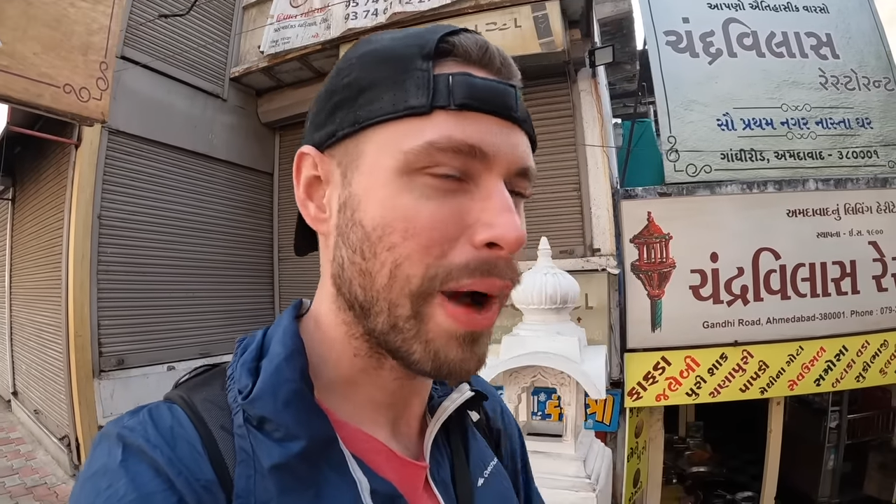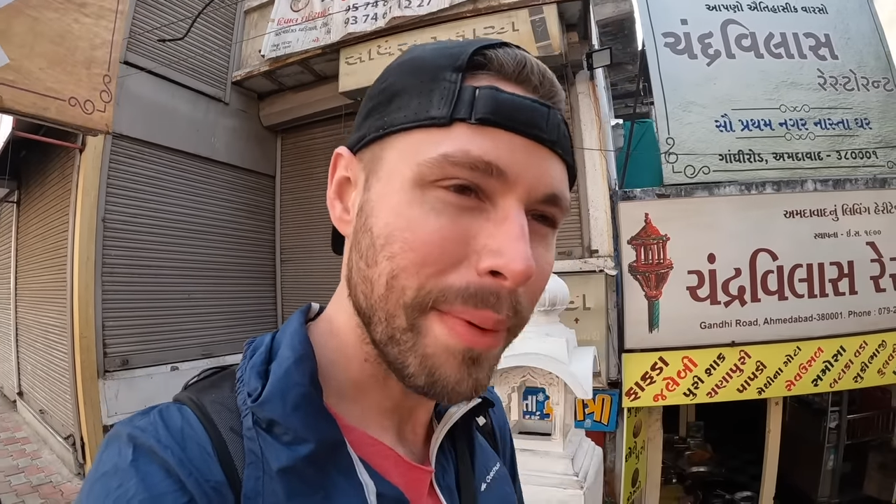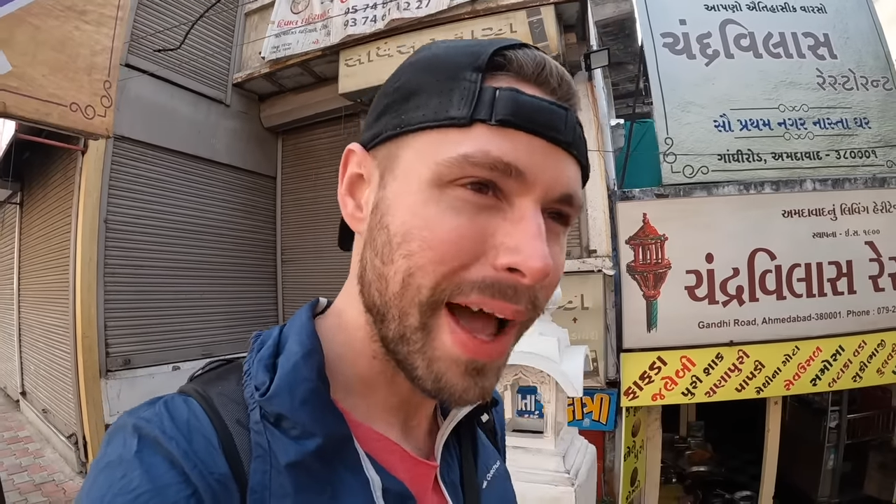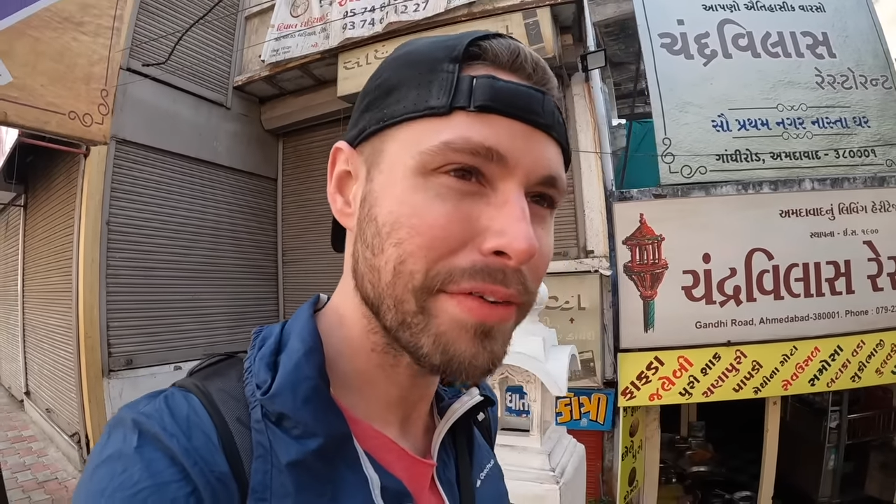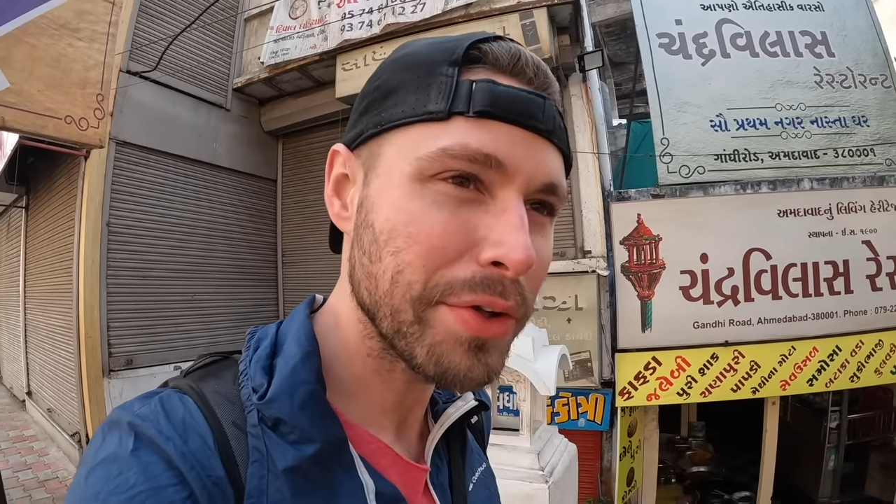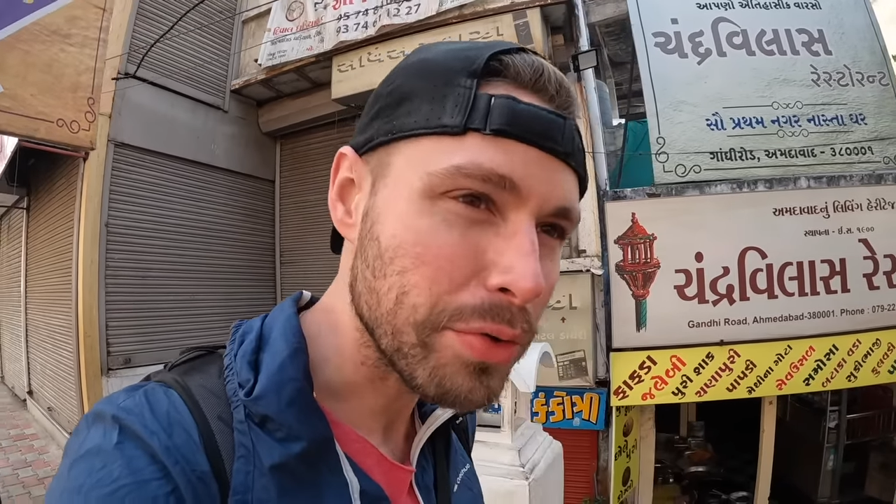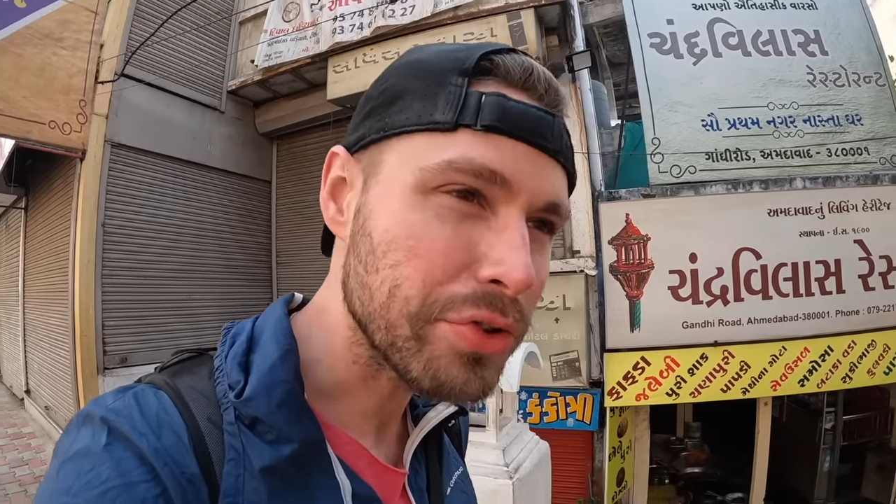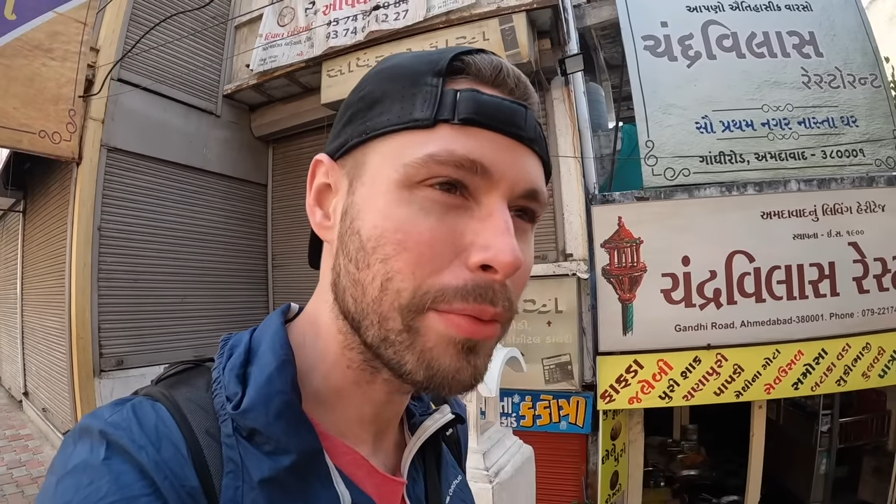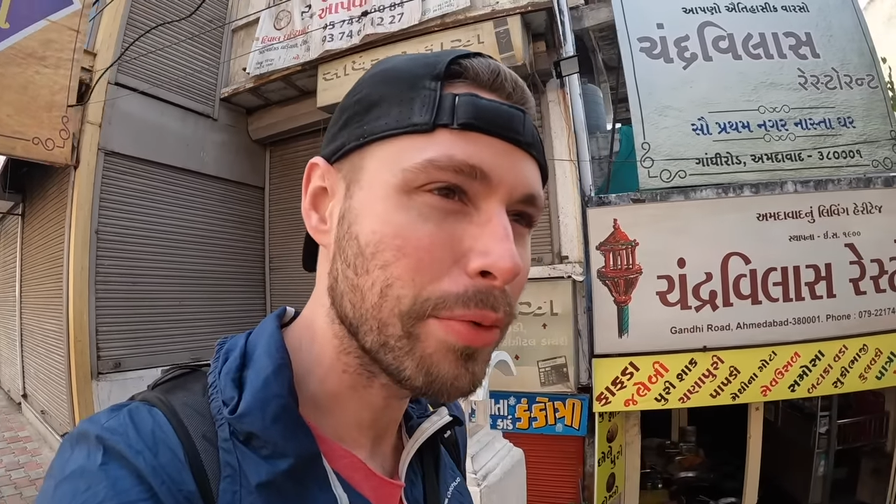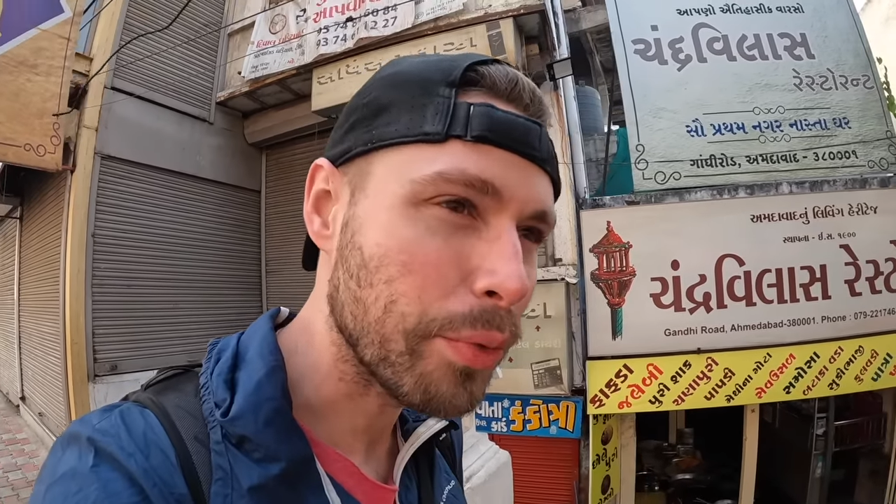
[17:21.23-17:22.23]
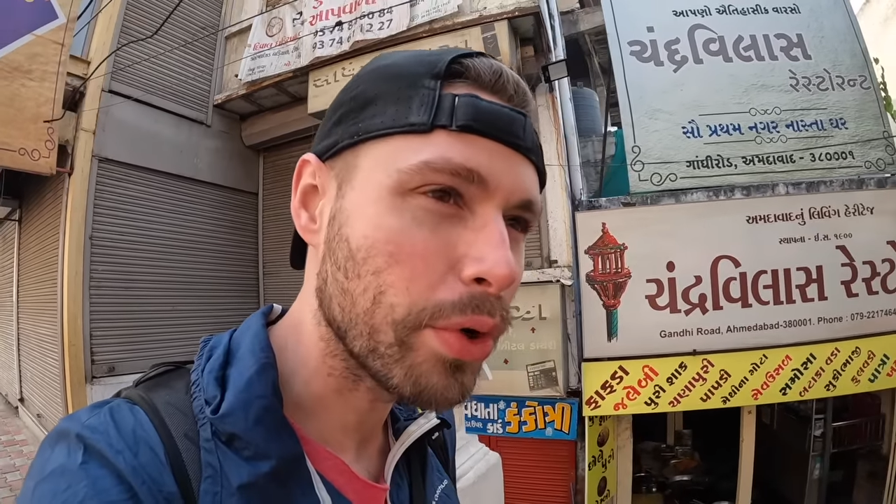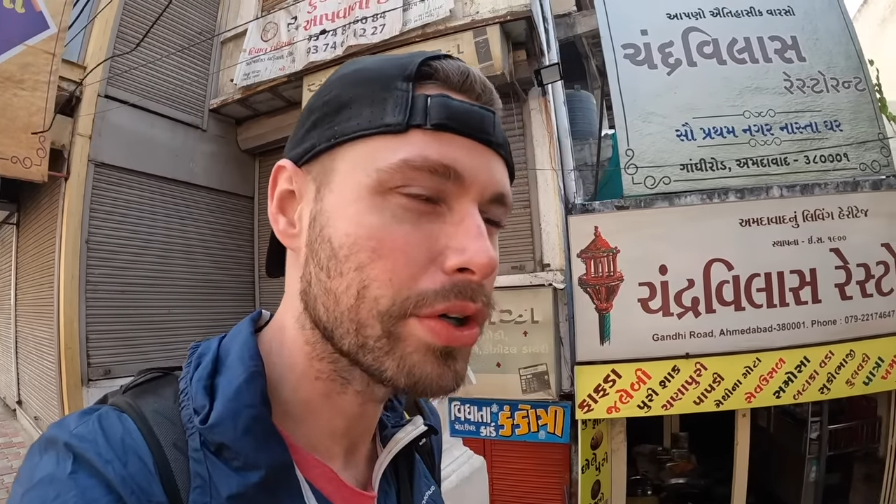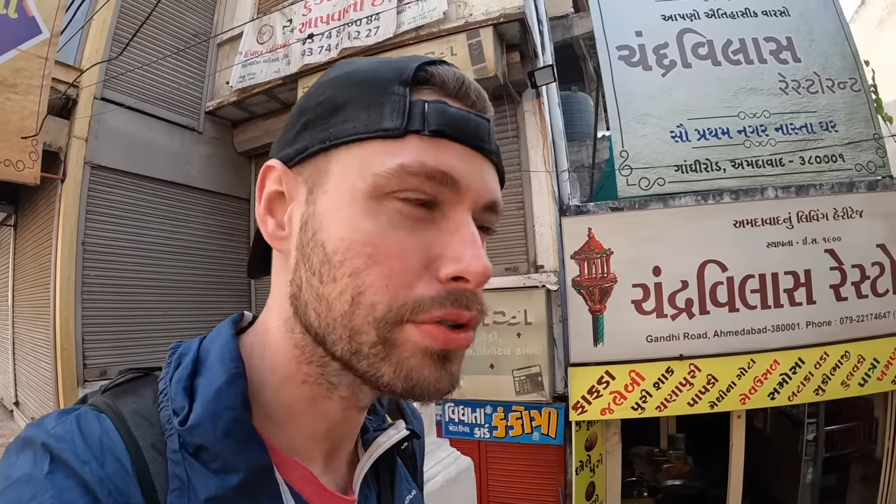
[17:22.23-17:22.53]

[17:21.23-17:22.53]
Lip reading: Why am I having the trouble with the word